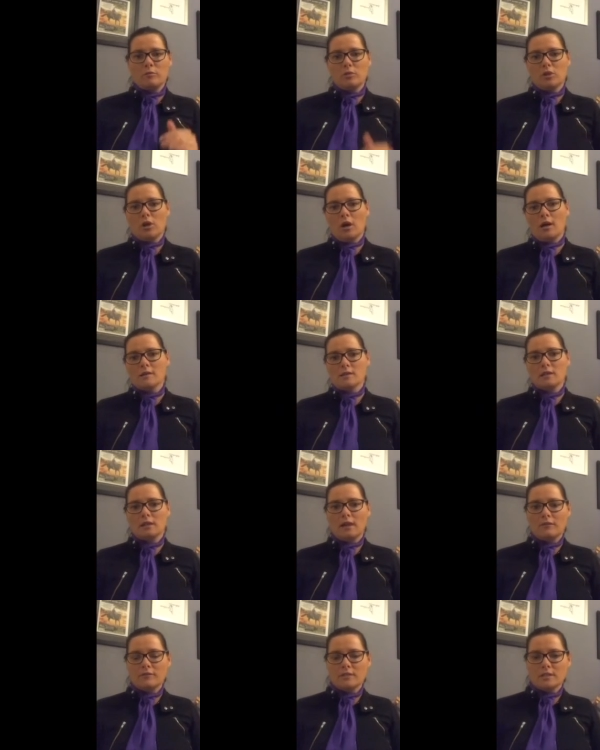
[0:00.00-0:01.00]
from you guys. I'd
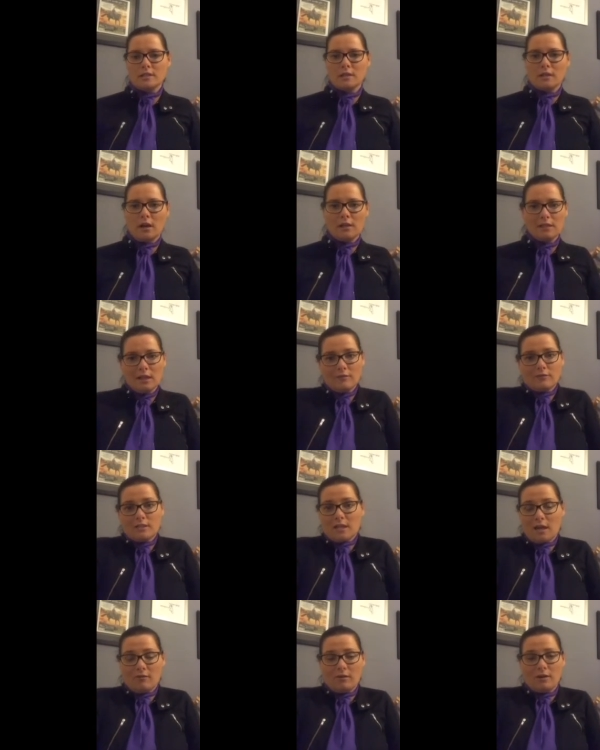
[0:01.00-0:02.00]
love to
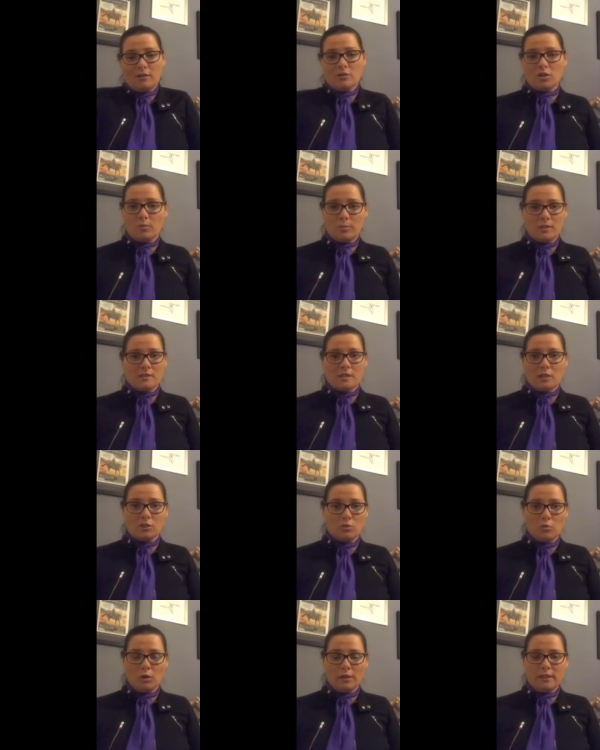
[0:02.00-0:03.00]
cover topics that
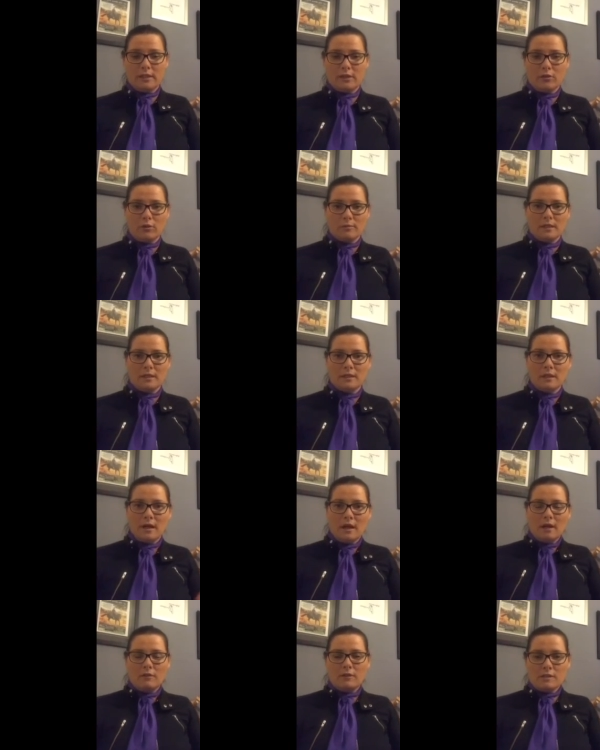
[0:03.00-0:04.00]
you want to hear. I mean,
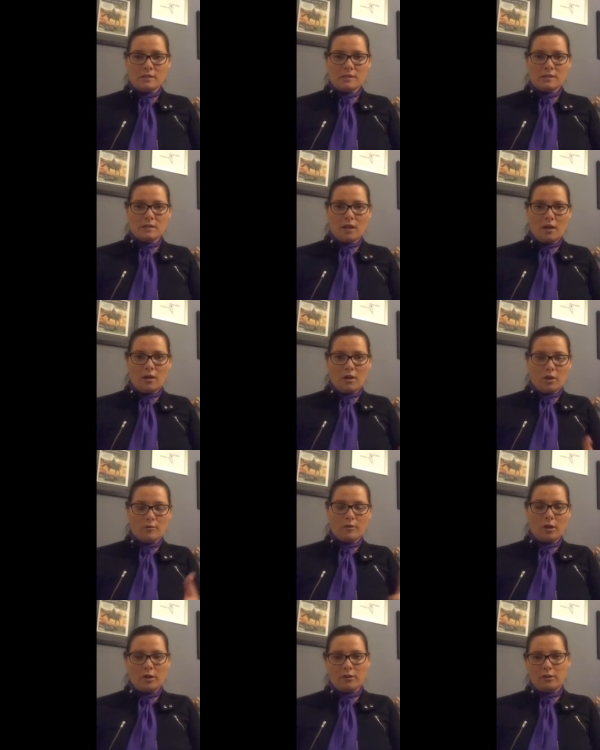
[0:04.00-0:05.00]
this,
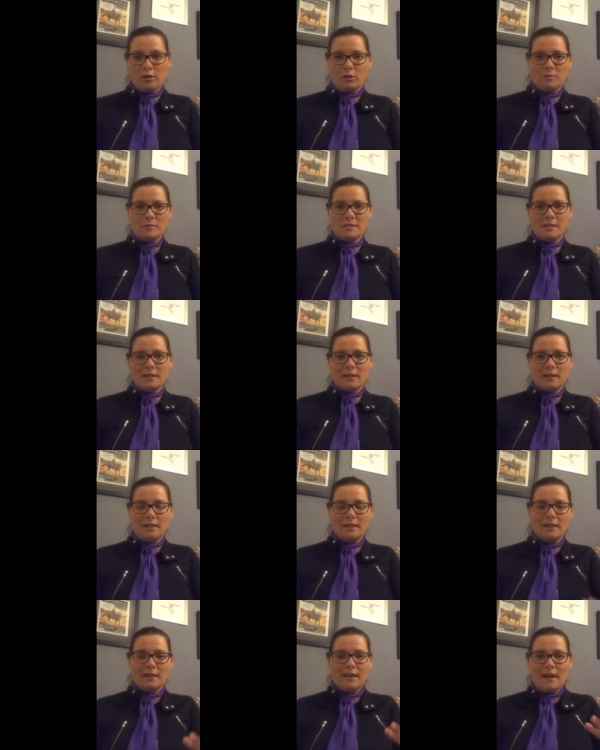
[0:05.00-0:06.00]
I'm sitting
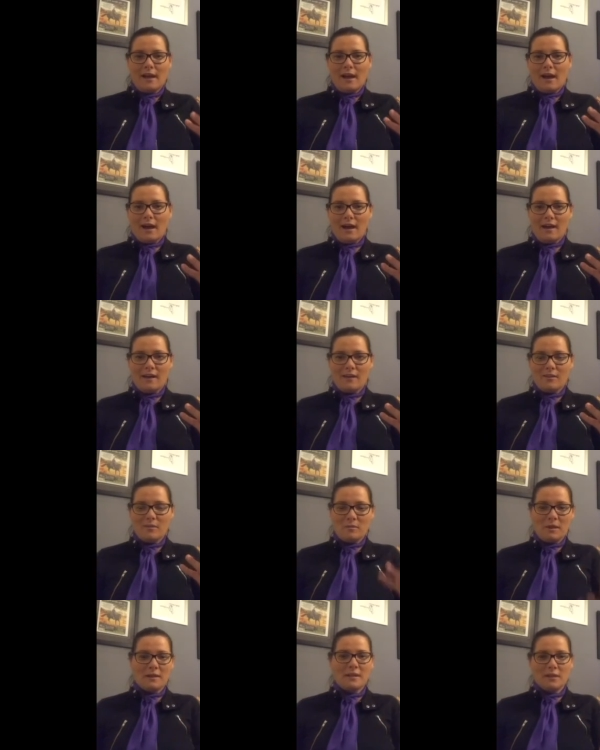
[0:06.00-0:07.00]
here. The
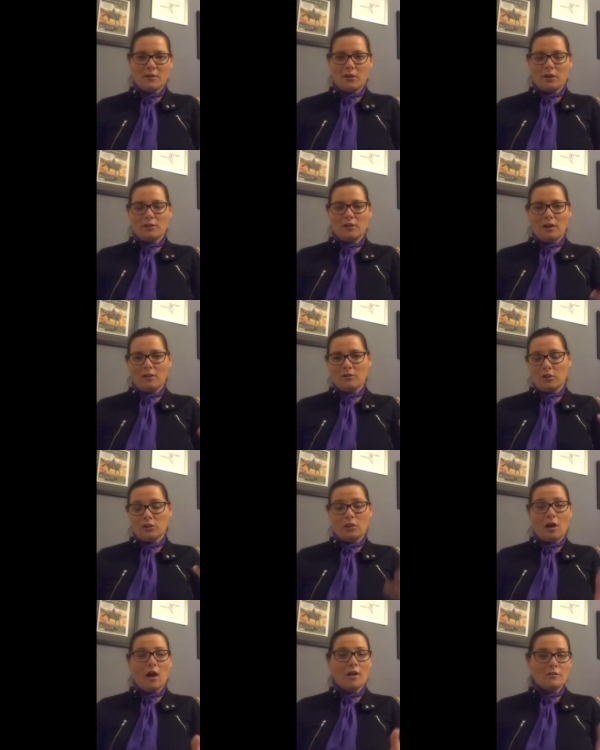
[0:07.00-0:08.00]
Monday night live, the
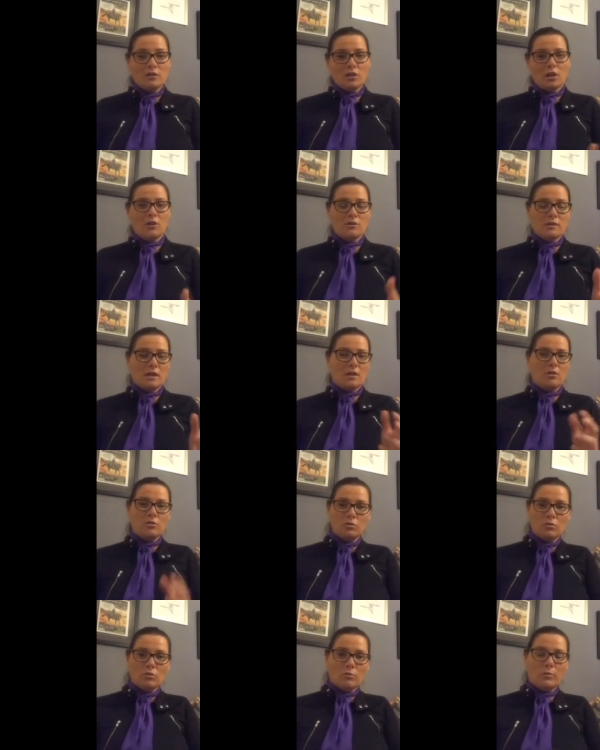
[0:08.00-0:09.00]
live shows are
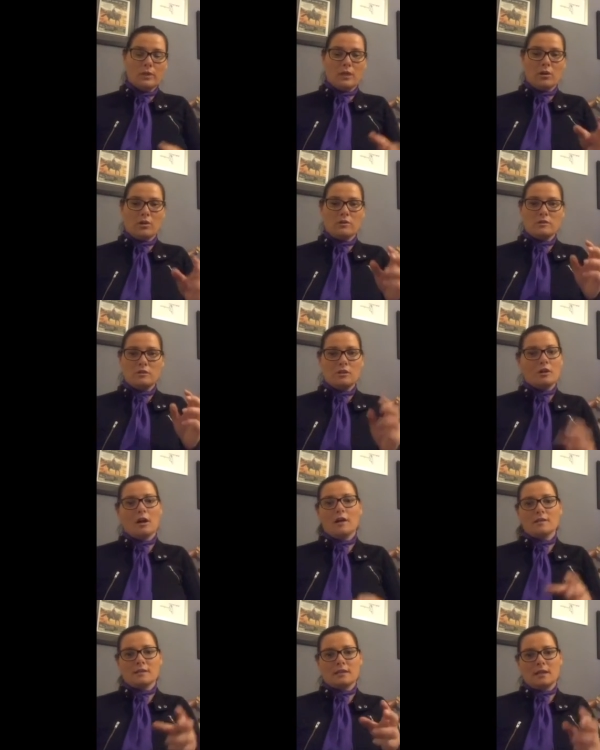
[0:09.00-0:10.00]
cool because you
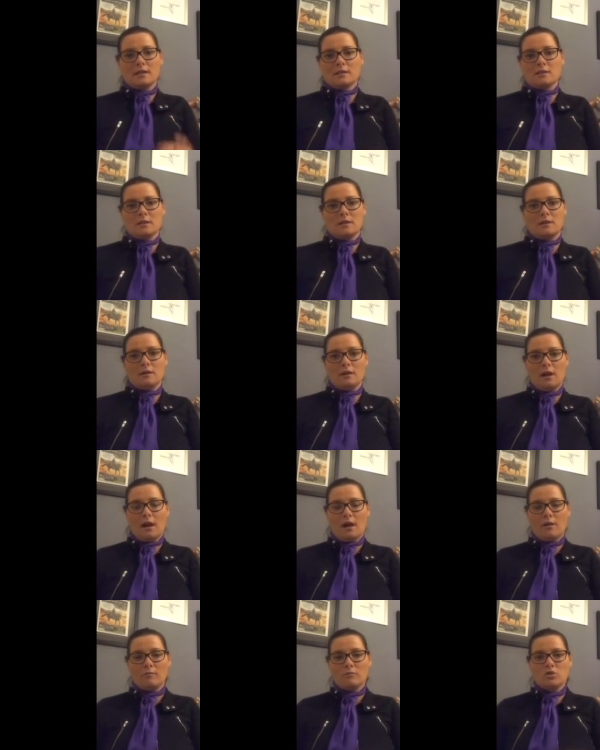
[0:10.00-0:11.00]
guys get
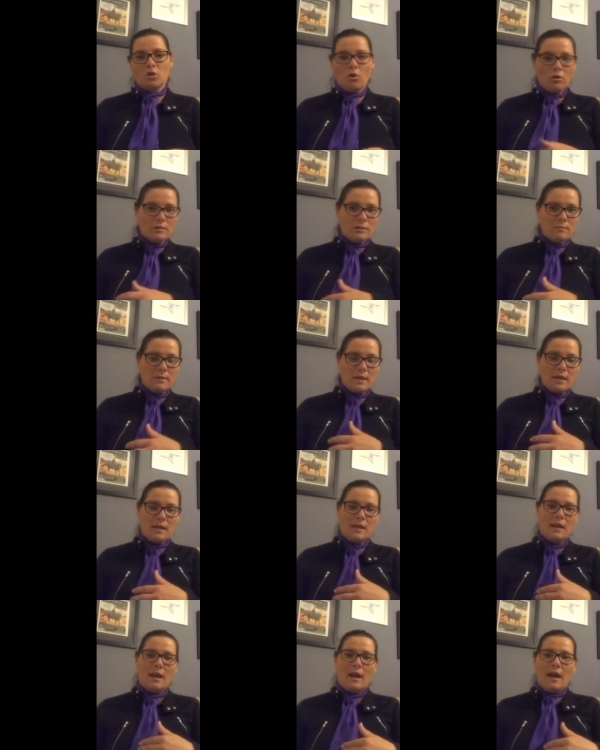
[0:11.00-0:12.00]
to talk to
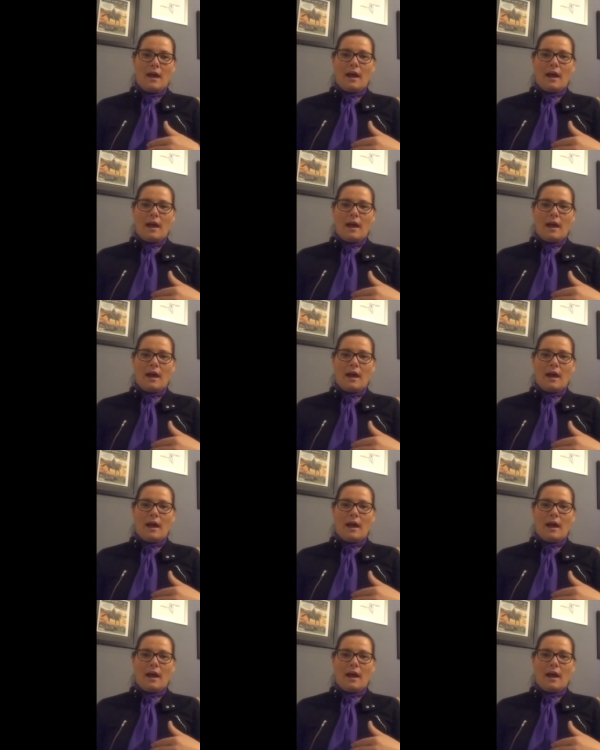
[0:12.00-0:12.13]
me